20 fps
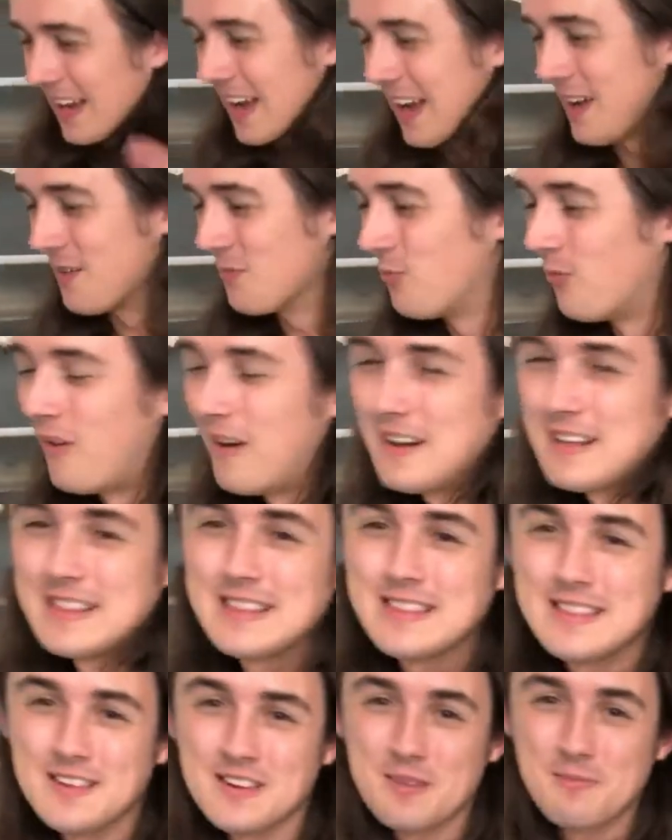I want
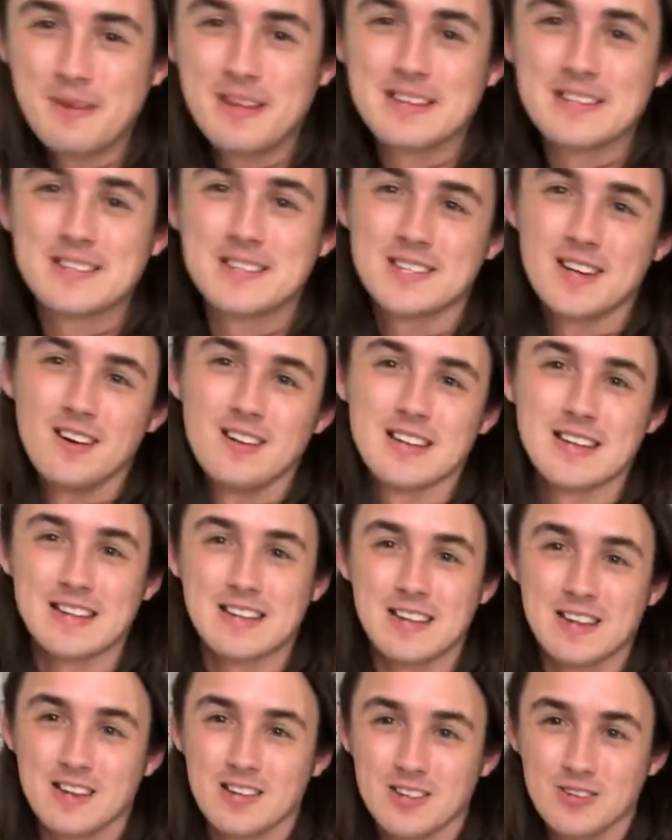there to be a solid
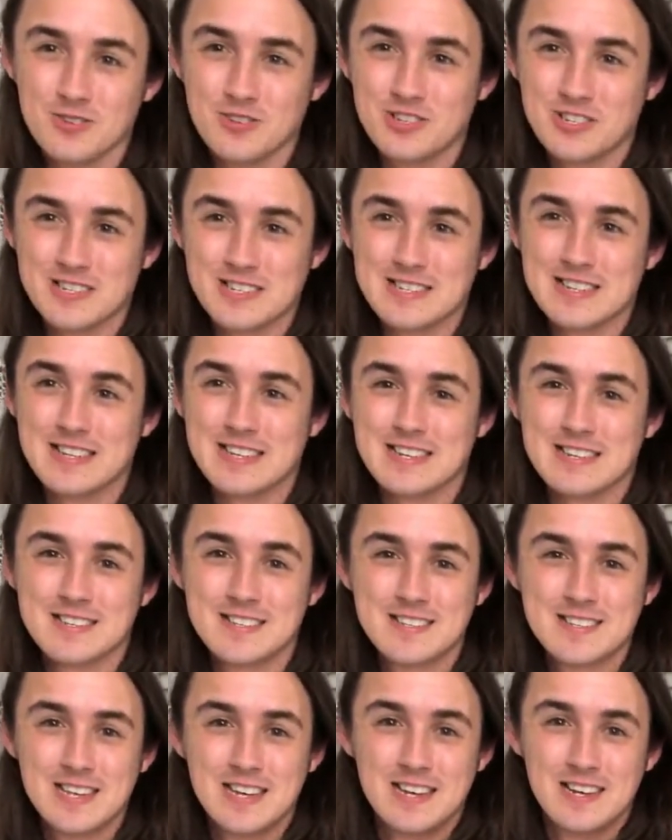conclusion to this.